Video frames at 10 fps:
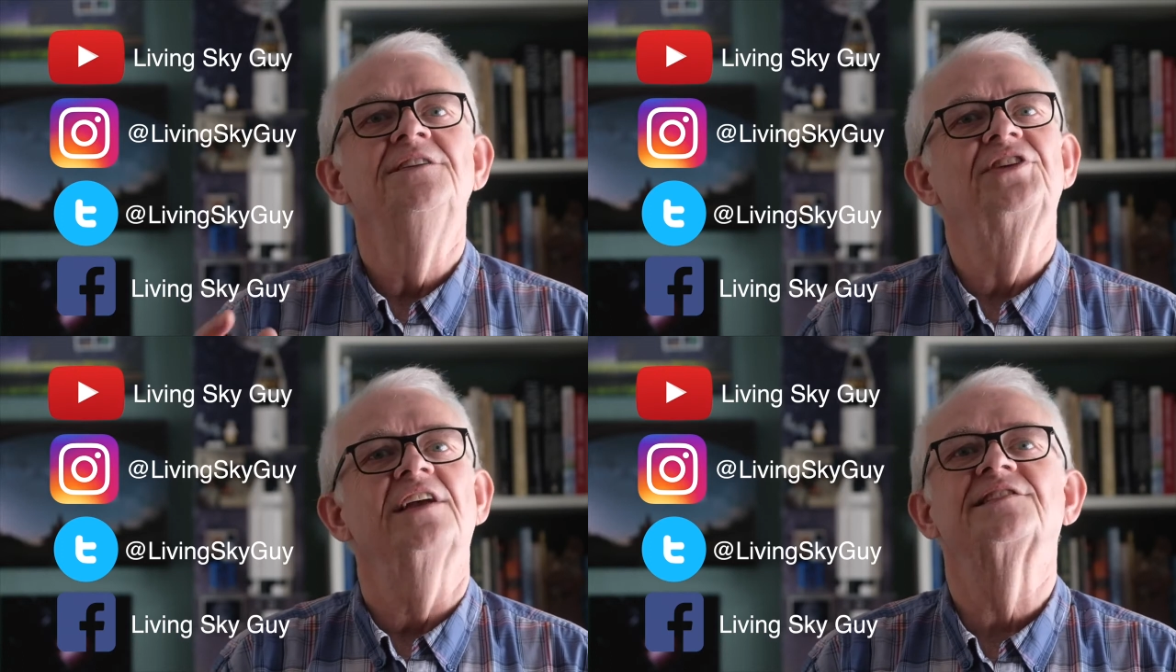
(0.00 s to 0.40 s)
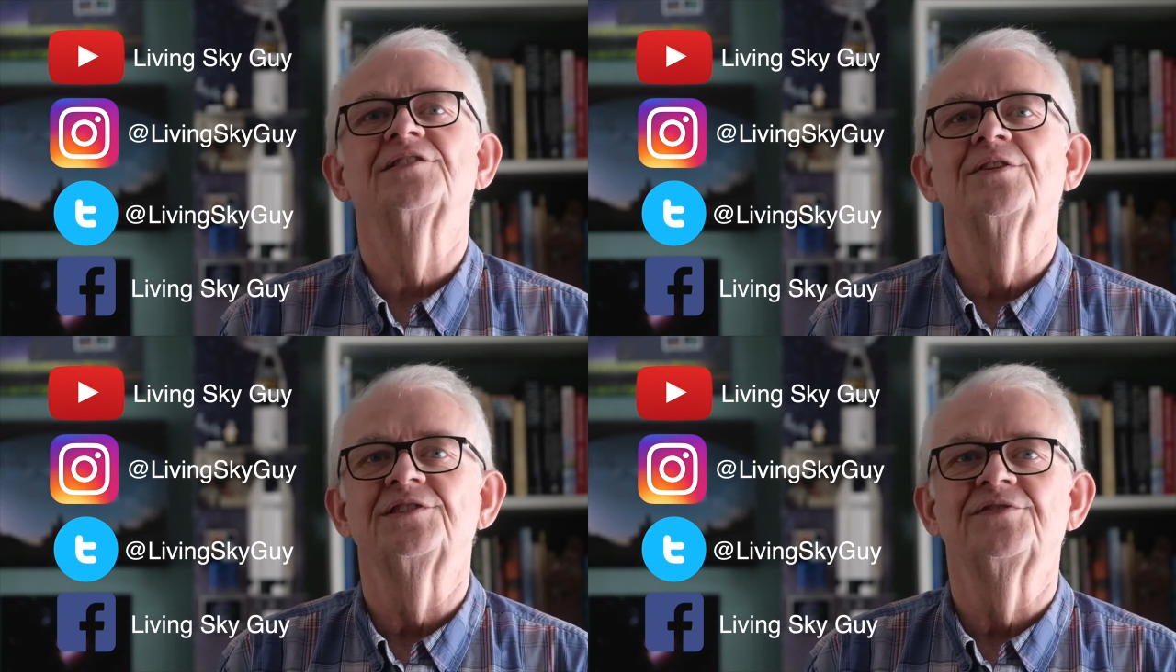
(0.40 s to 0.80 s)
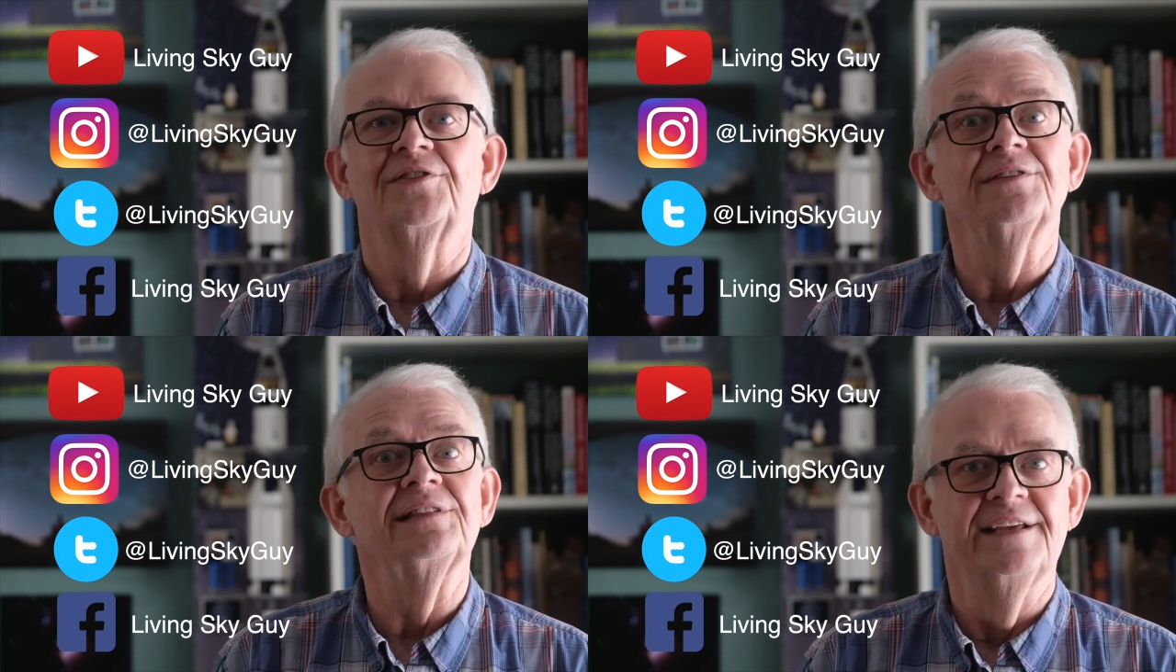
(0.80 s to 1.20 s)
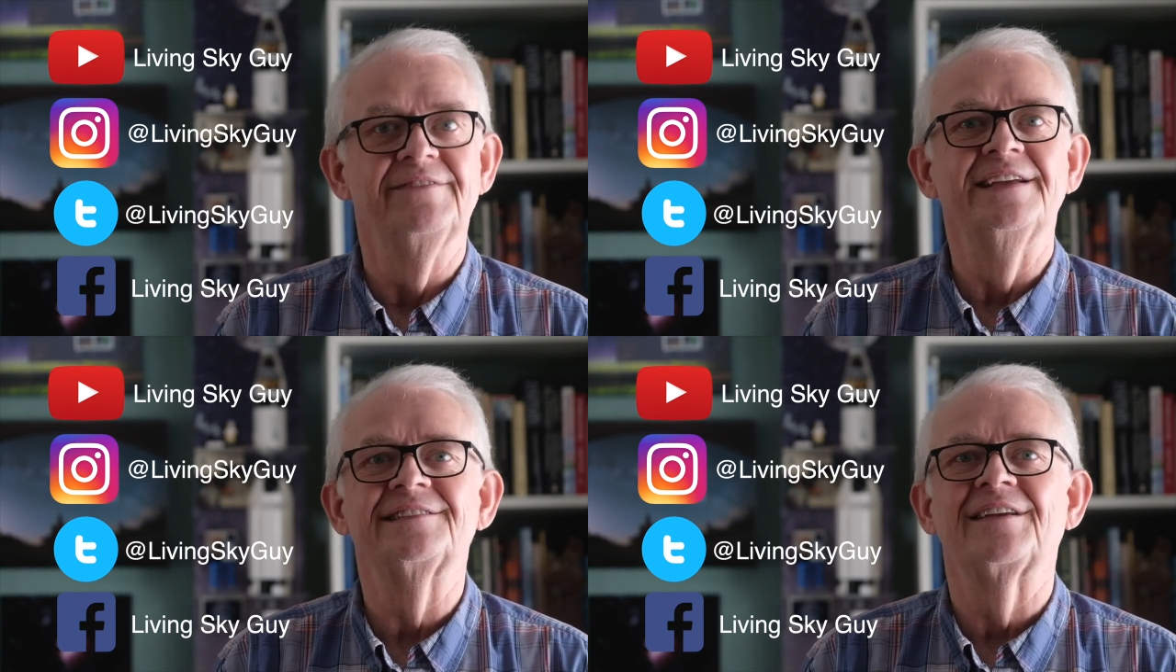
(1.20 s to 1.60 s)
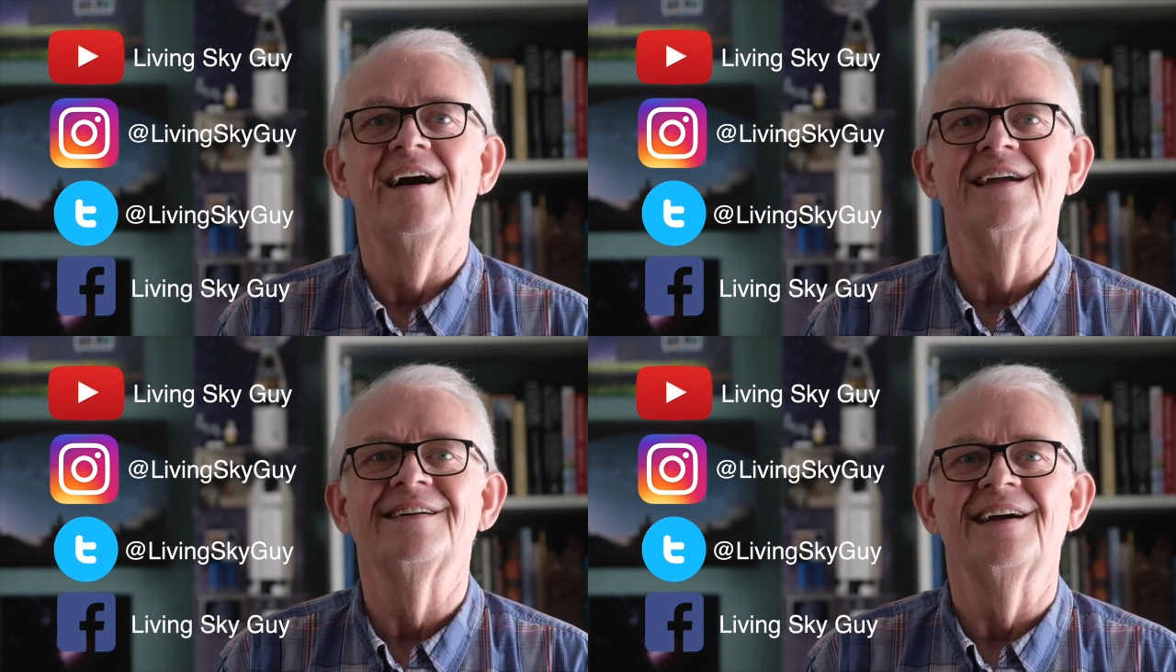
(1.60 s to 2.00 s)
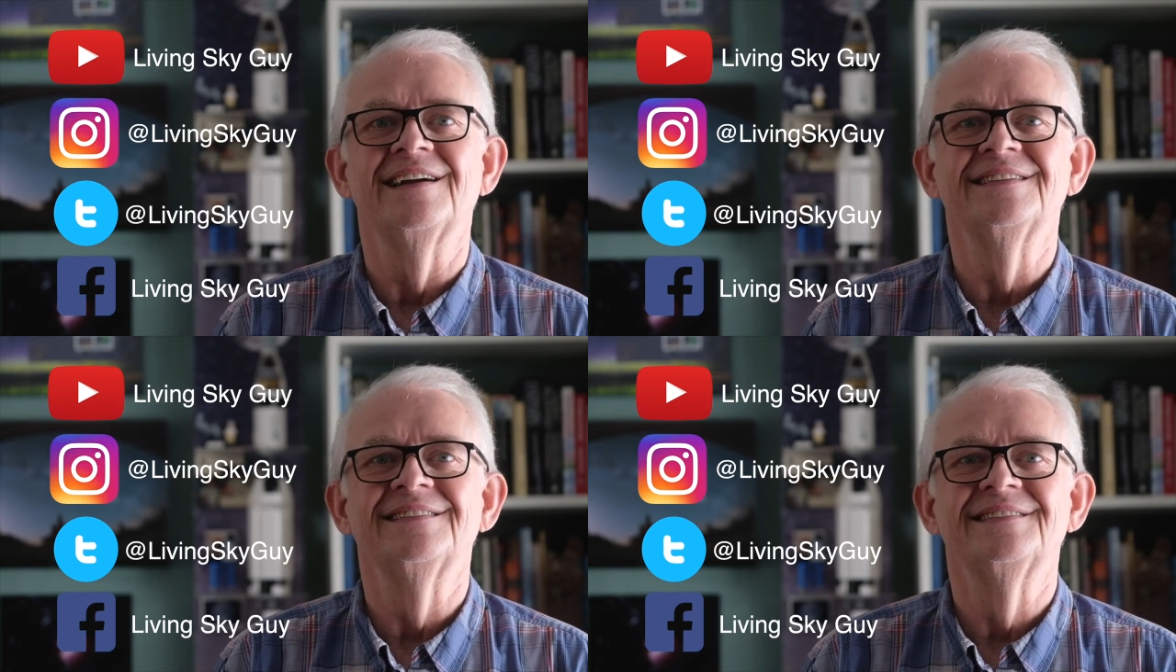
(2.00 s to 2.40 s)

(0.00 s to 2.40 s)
Just search for Living Sky Guy.